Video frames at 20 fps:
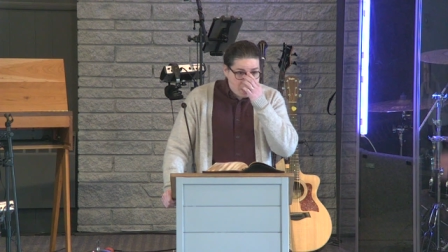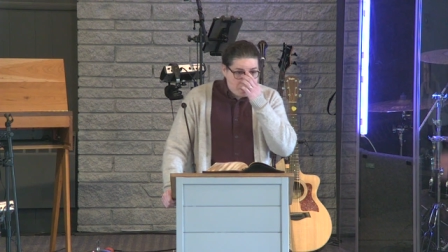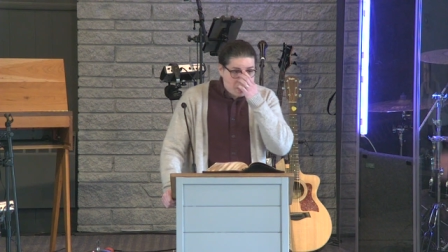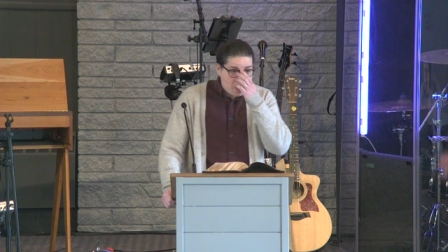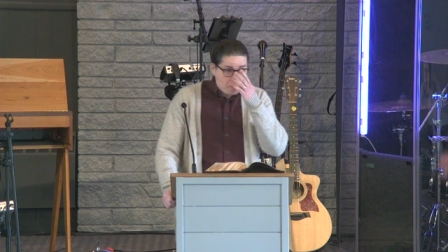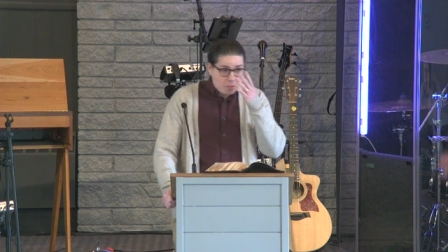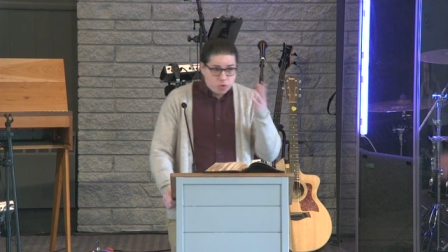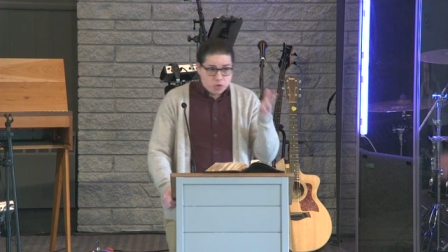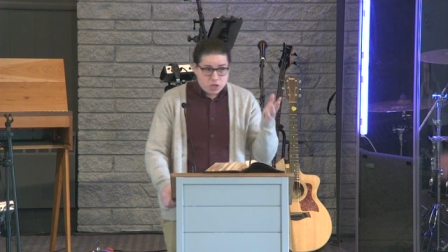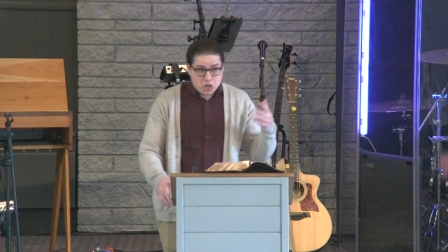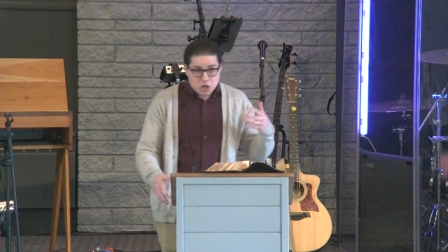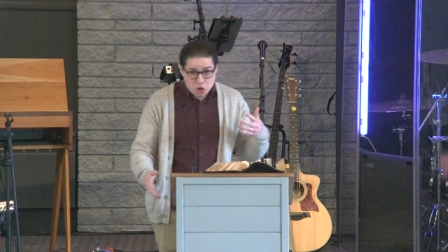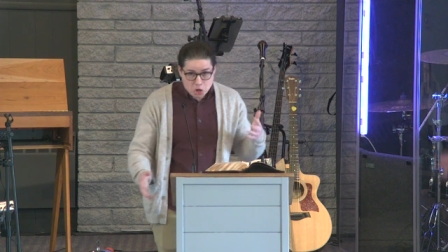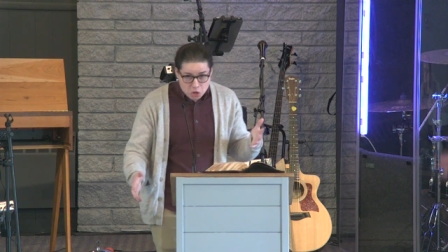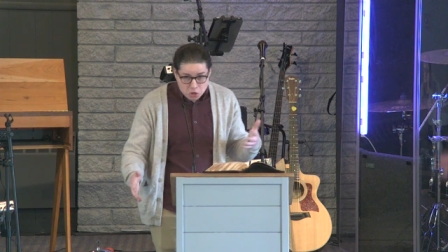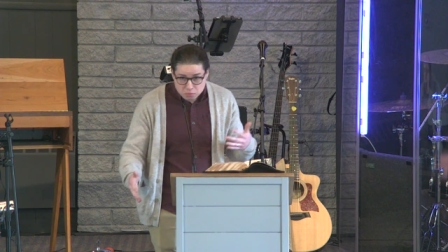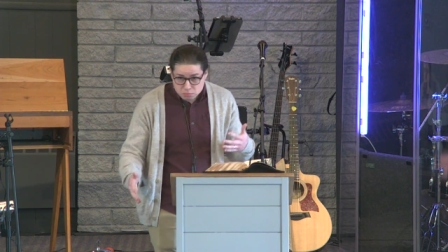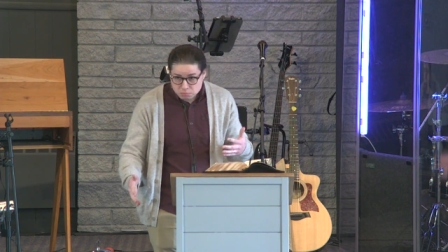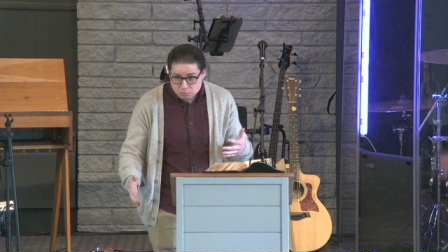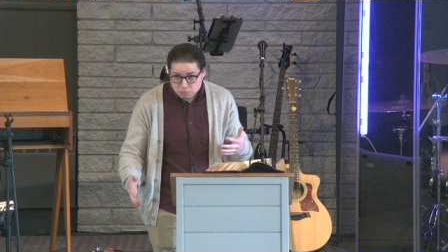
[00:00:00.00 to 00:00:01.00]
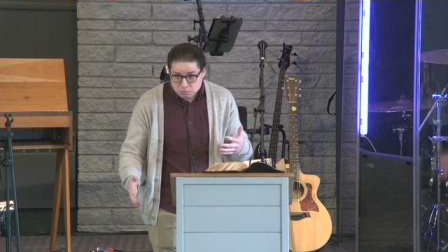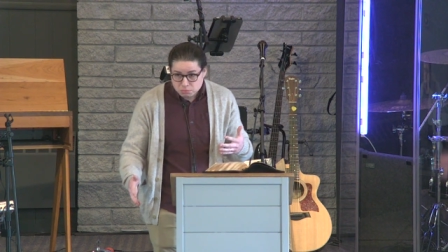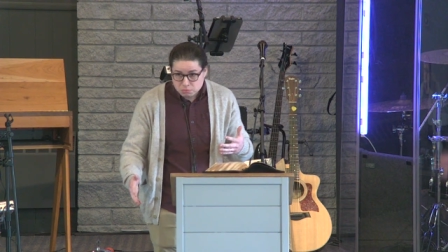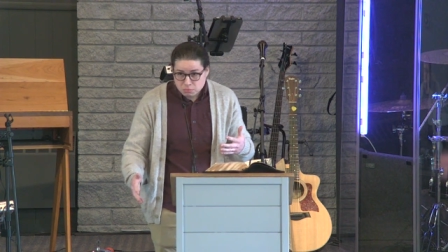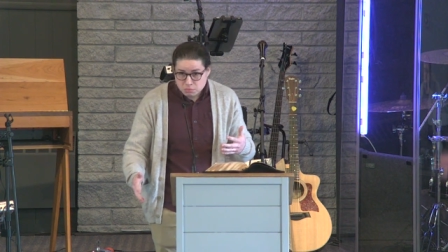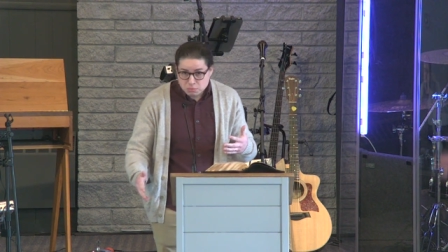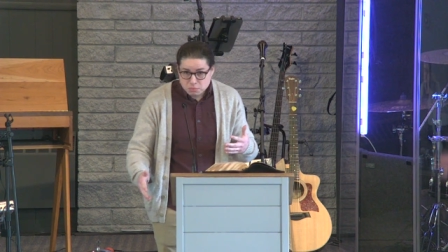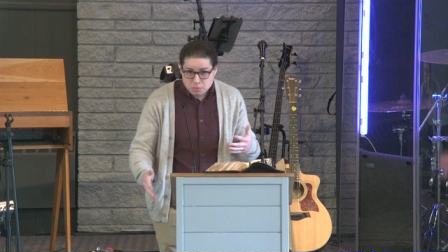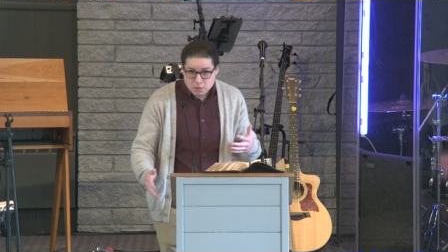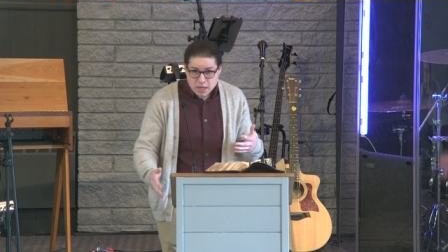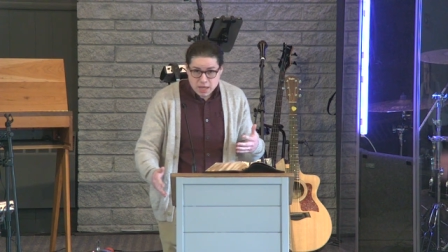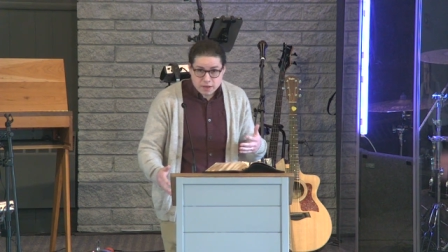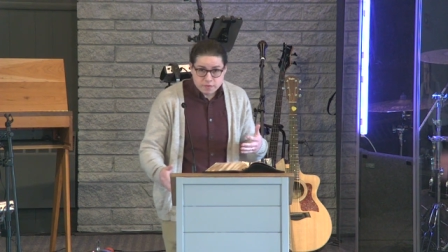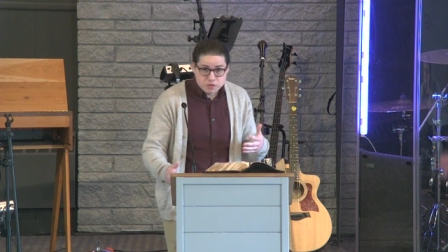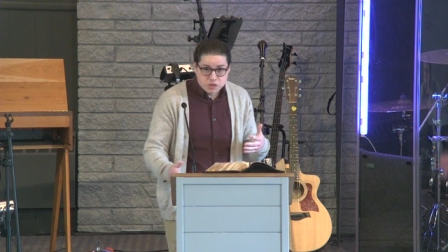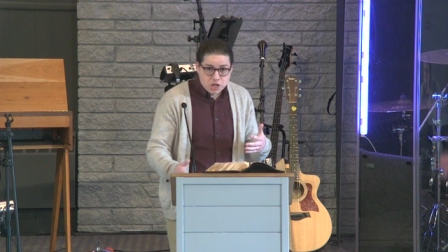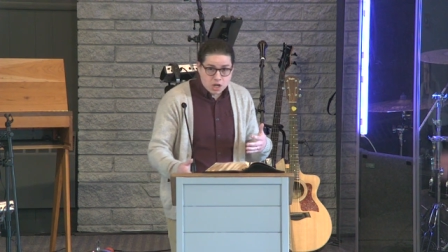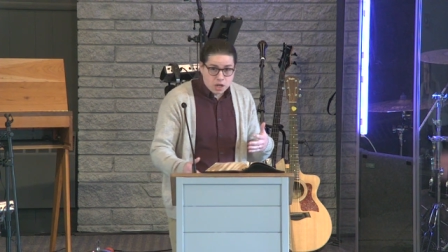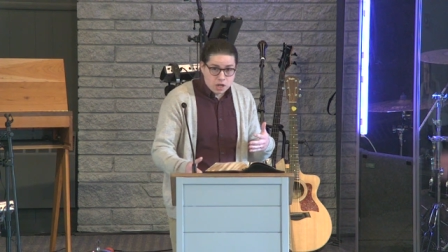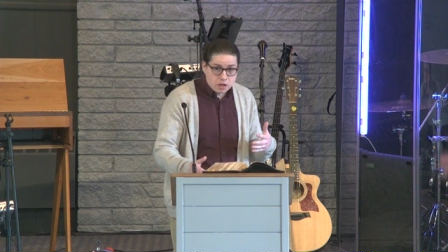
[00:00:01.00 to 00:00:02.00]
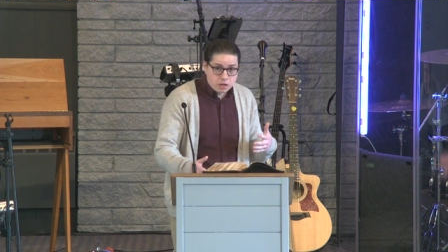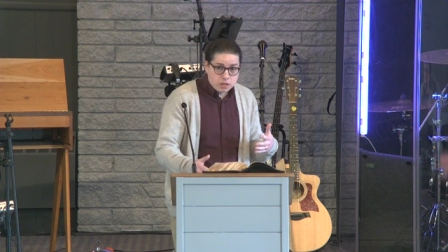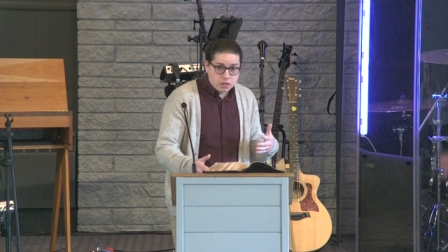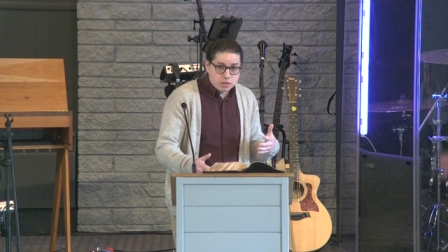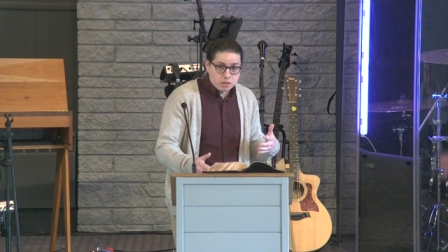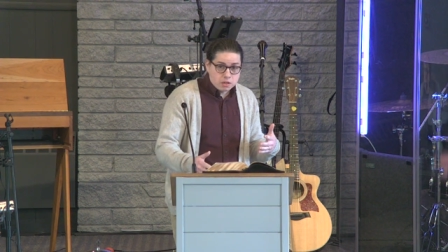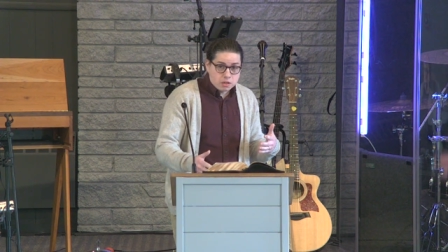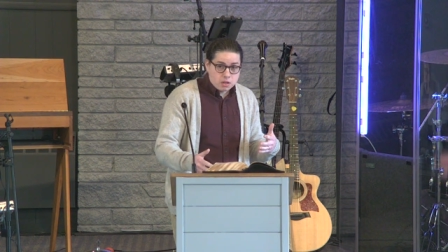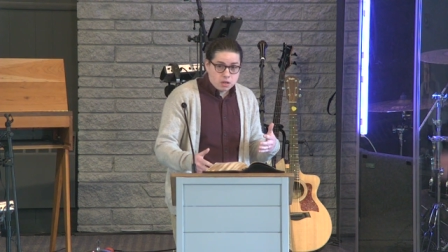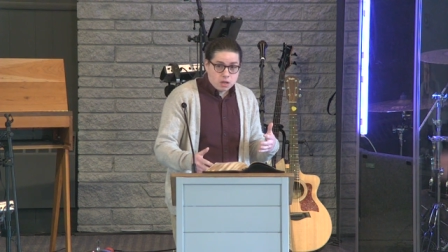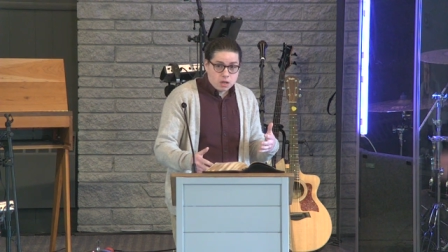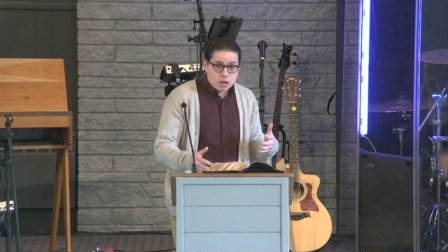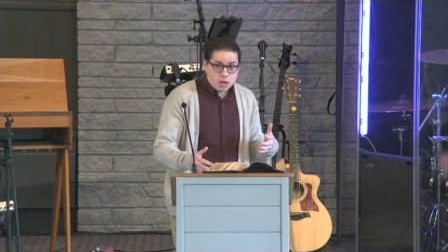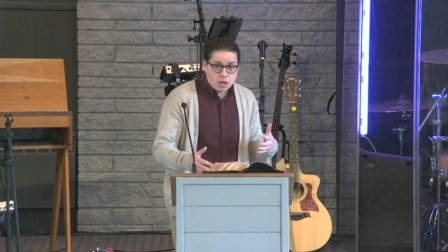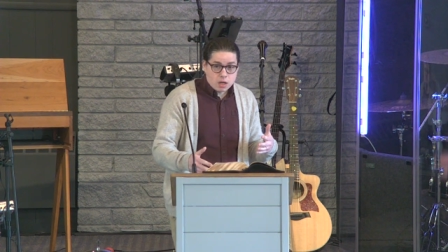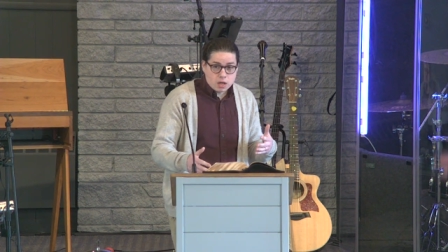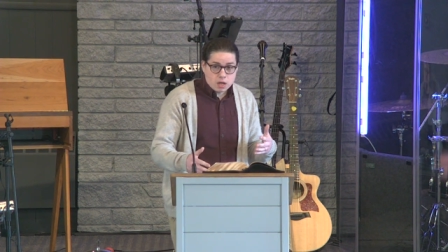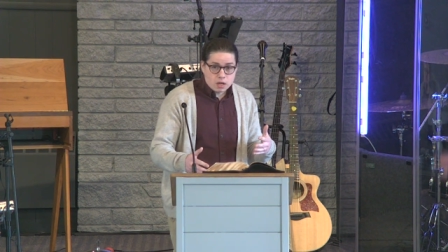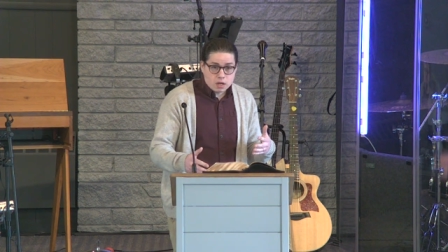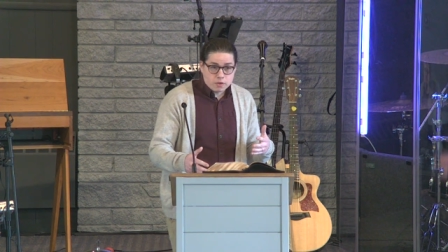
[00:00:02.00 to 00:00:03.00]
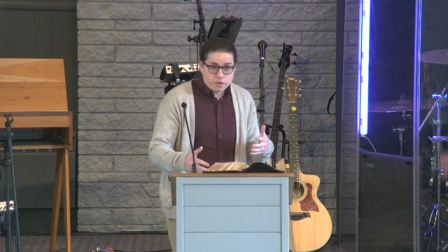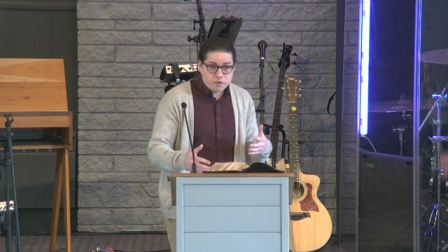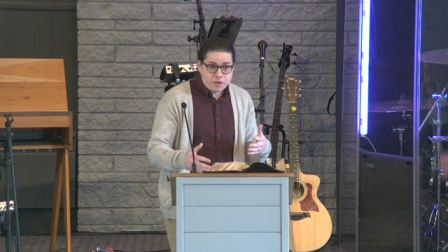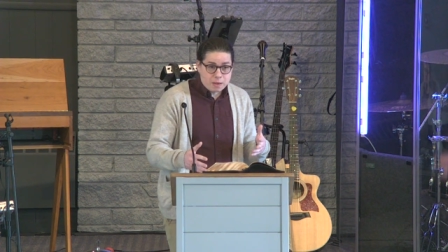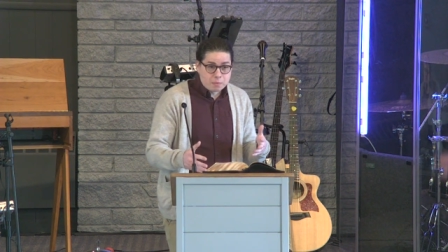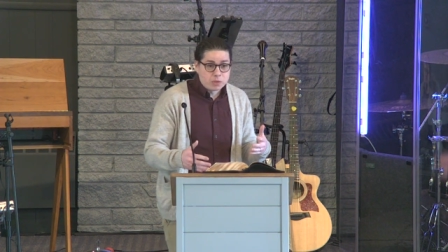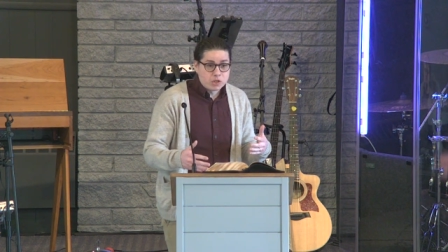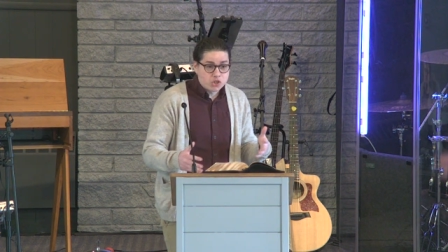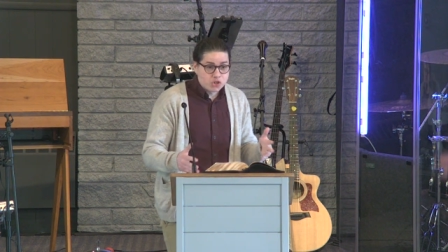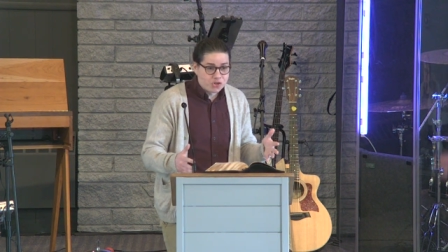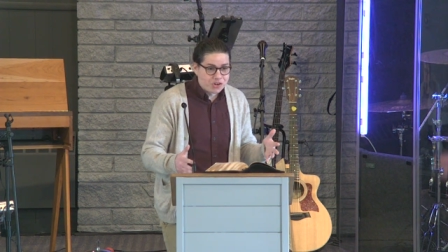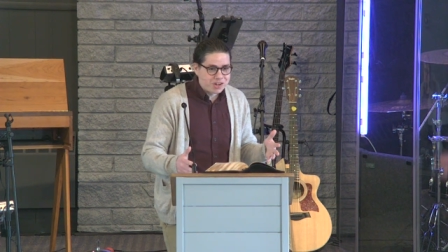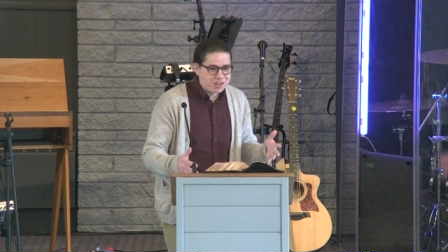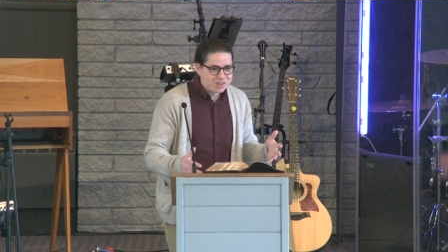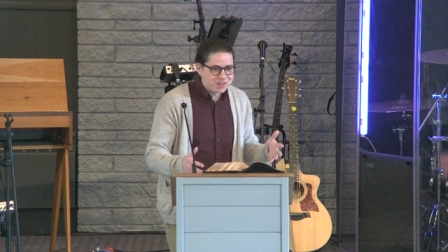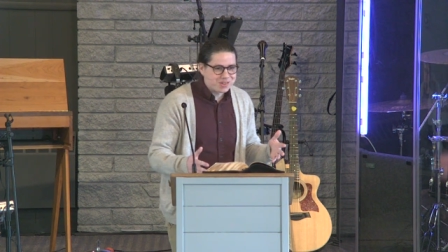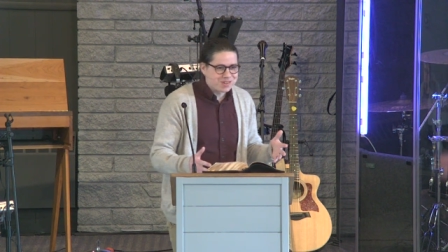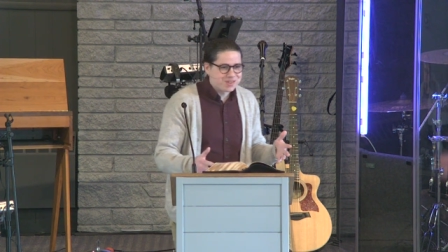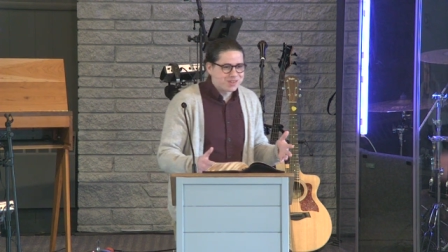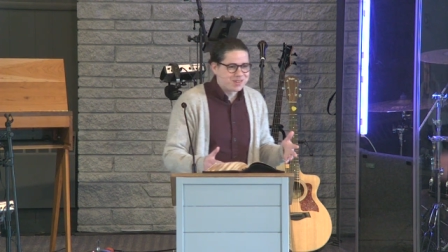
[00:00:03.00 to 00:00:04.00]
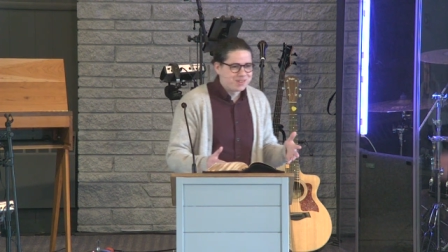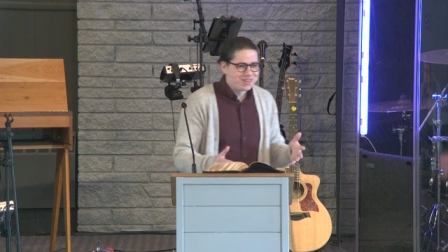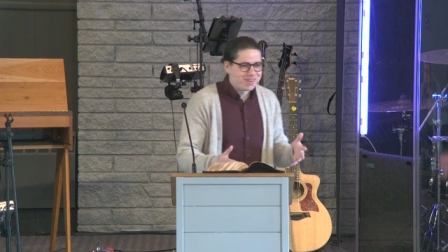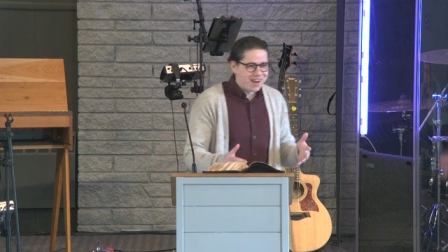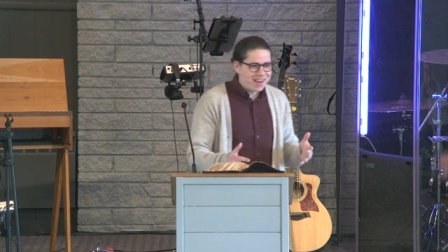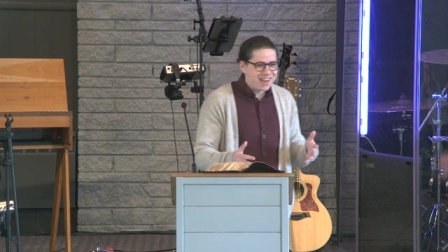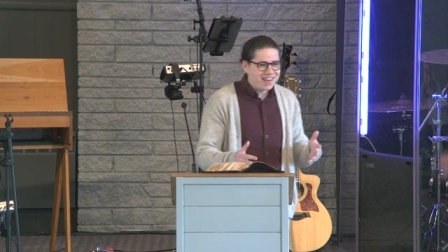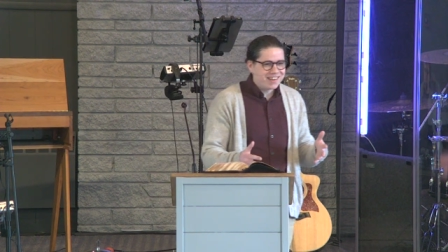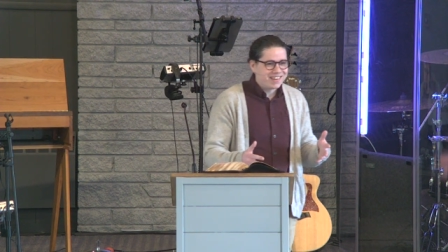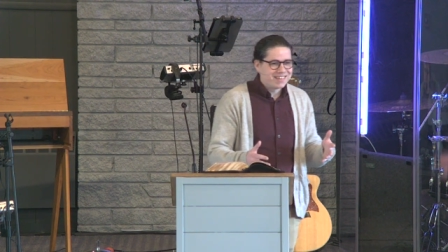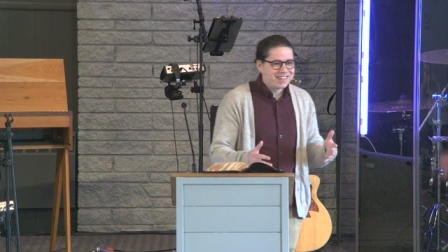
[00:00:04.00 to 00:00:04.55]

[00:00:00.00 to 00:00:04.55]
people here have done family trees, right?